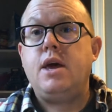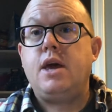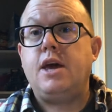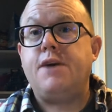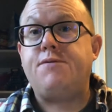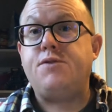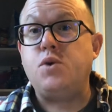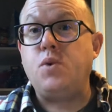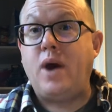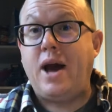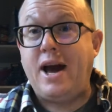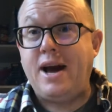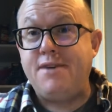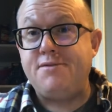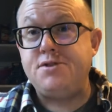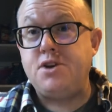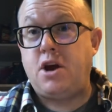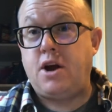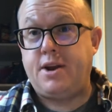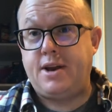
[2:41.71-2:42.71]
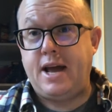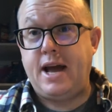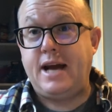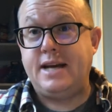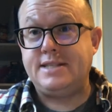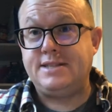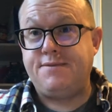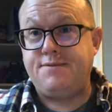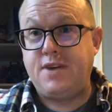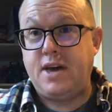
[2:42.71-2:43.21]
If you have not,
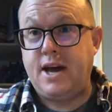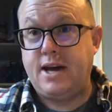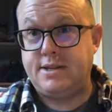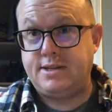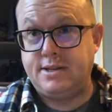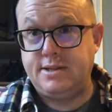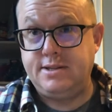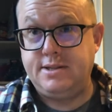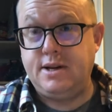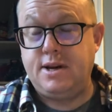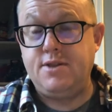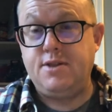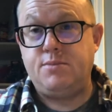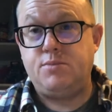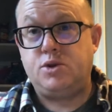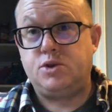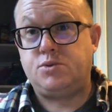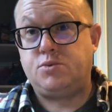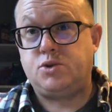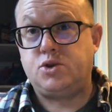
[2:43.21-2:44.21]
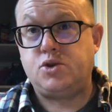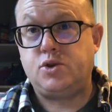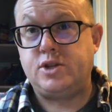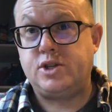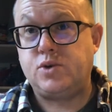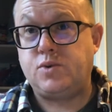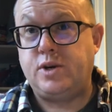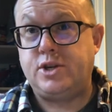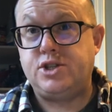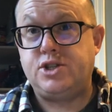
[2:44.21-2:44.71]
as of yet, done the multiple choice
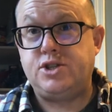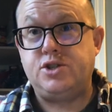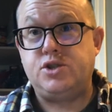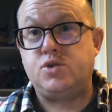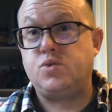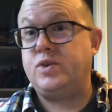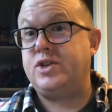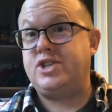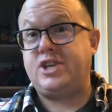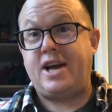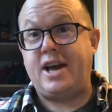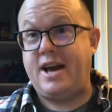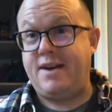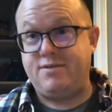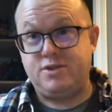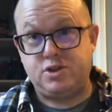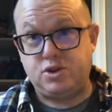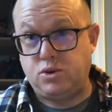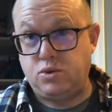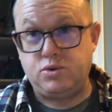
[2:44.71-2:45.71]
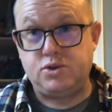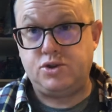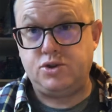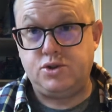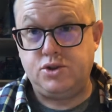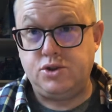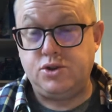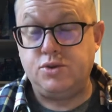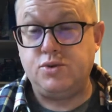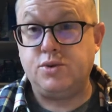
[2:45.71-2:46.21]
questions, which I haven't told you
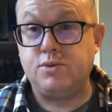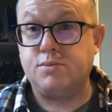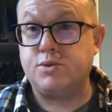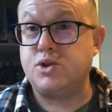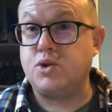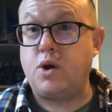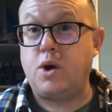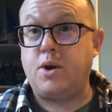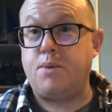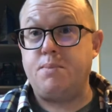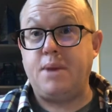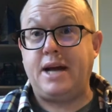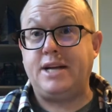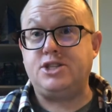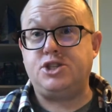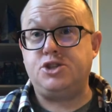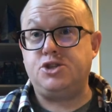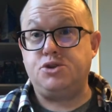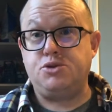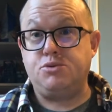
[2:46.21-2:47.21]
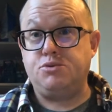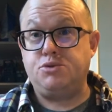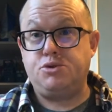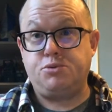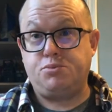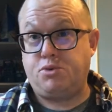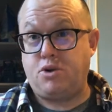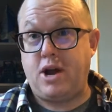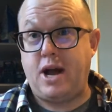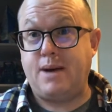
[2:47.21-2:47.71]
to do them, so I imagine you
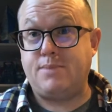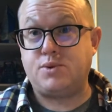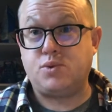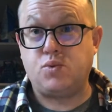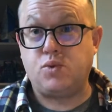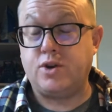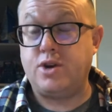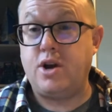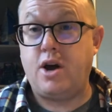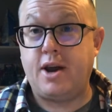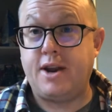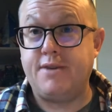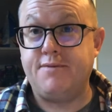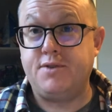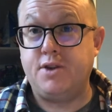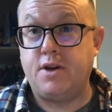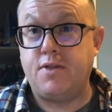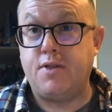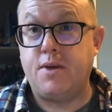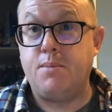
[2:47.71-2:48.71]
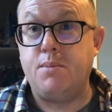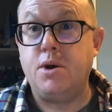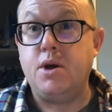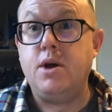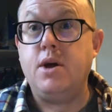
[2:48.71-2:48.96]
perhaps would not have done them,